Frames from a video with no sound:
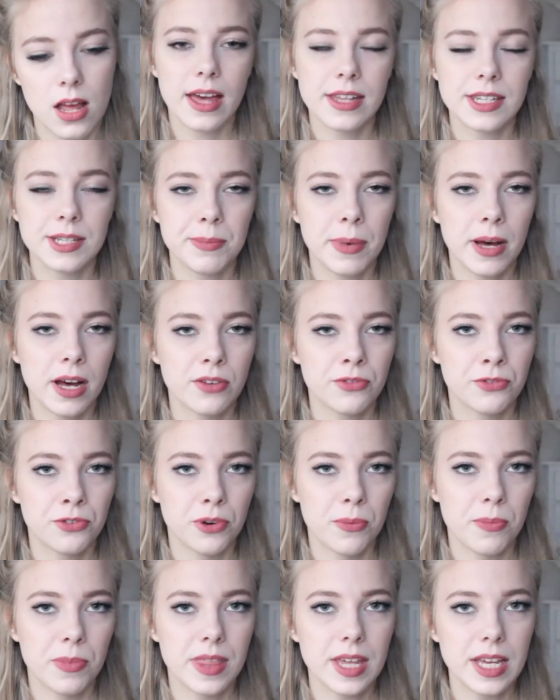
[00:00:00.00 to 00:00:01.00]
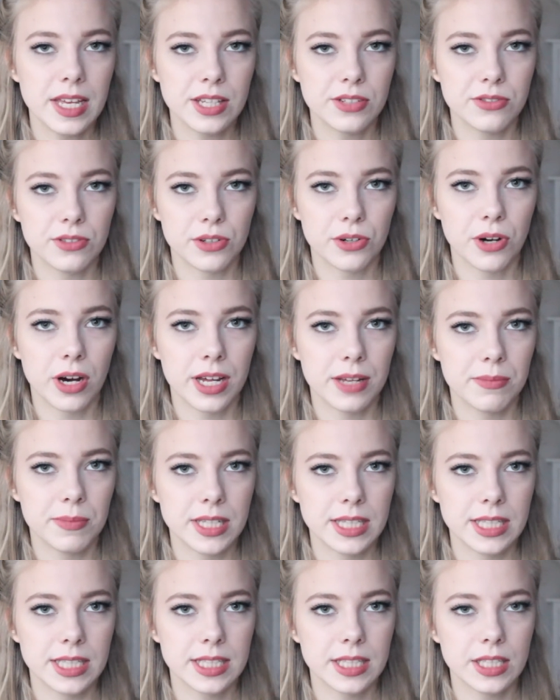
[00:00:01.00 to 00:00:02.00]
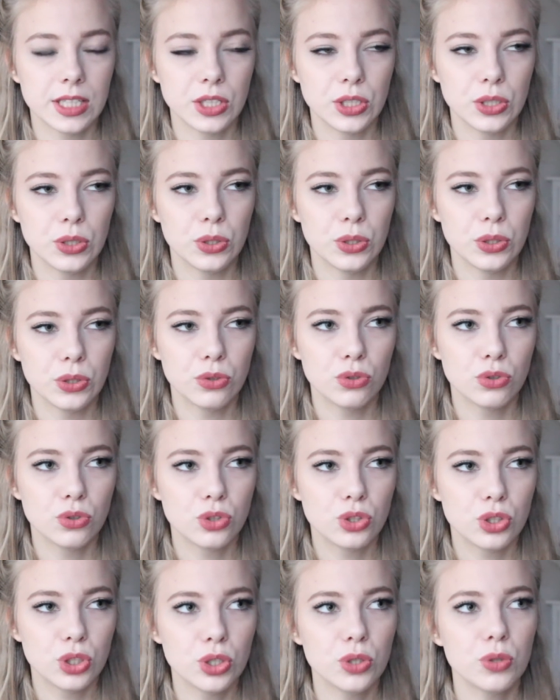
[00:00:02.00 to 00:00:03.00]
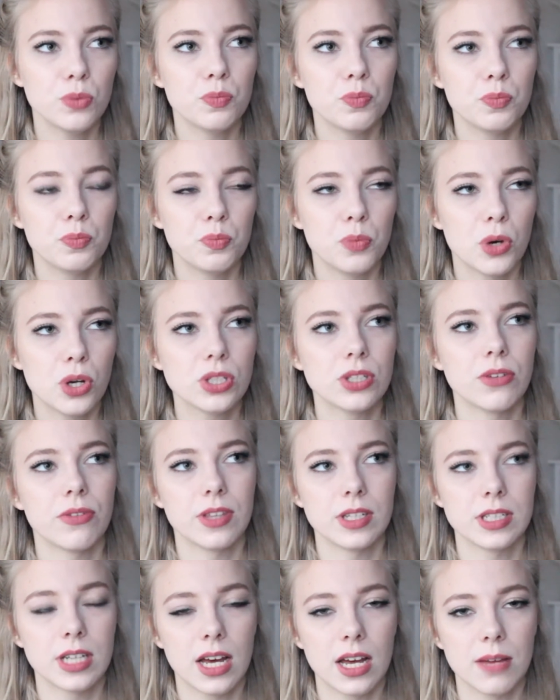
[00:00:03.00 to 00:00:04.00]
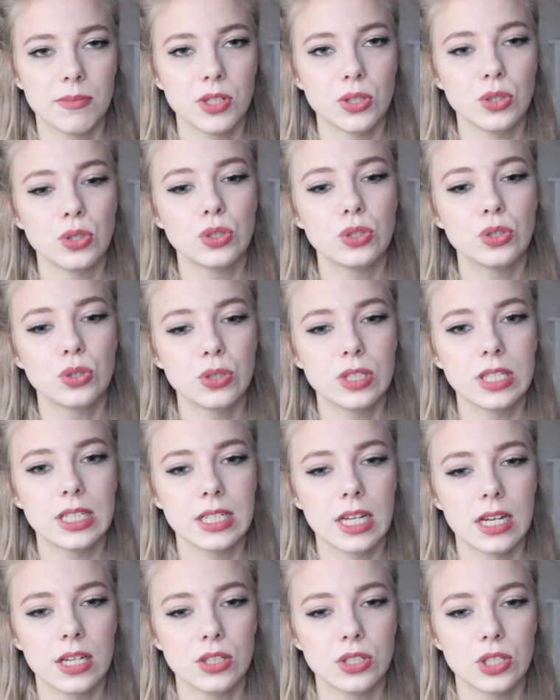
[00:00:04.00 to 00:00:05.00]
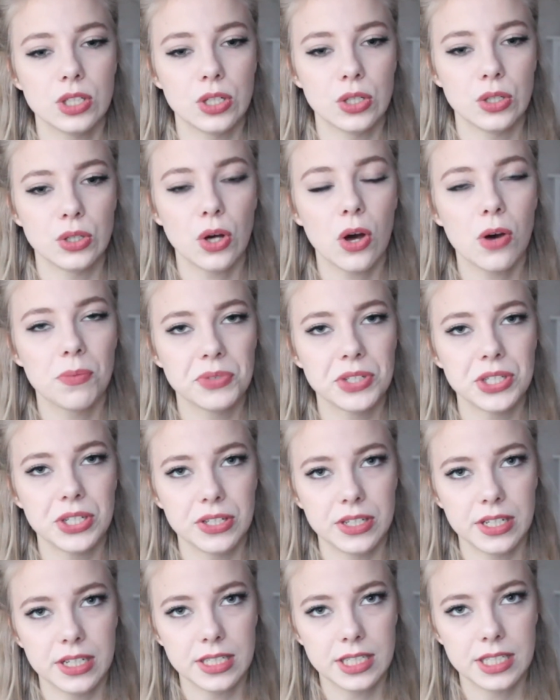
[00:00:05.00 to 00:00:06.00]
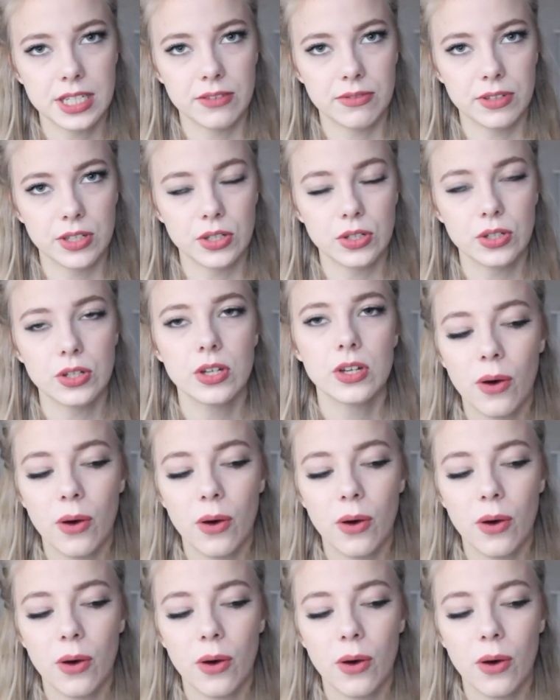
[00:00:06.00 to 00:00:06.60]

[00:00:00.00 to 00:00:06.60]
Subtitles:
And apart from these requirements, most of the time you do need to come to an interview.